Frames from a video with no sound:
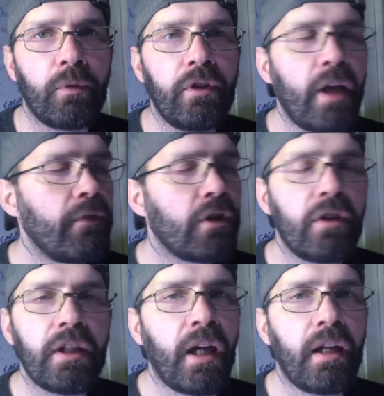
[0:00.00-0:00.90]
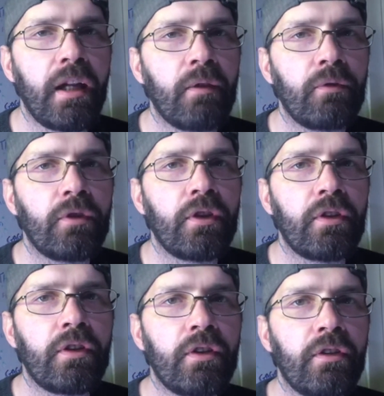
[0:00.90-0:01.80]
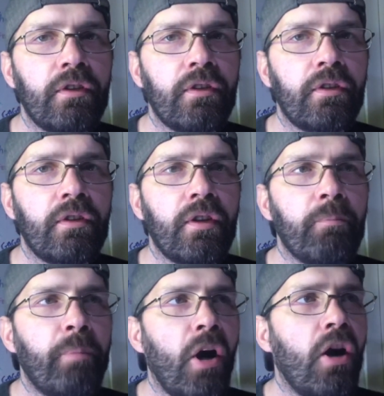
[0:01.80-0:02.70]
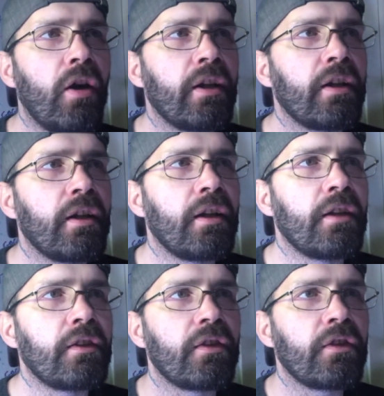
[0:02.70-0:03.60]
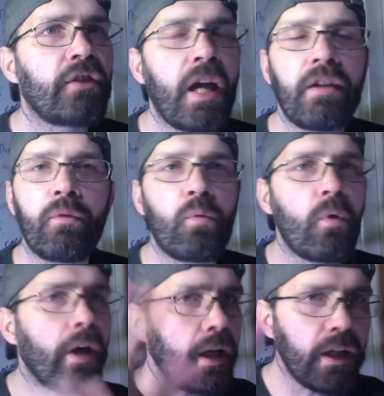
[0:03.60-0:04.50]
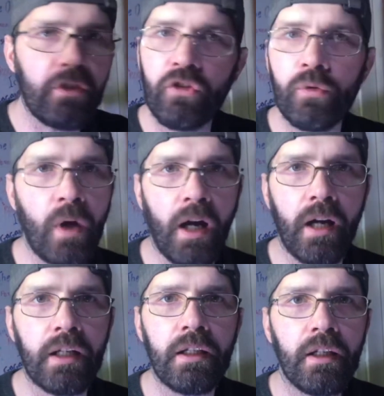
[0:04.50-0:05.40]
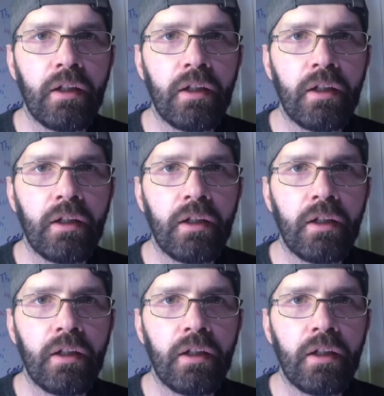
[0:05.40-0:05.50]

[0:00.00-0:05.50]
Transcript: We're never going to get it. The, the, the bar is set way too high.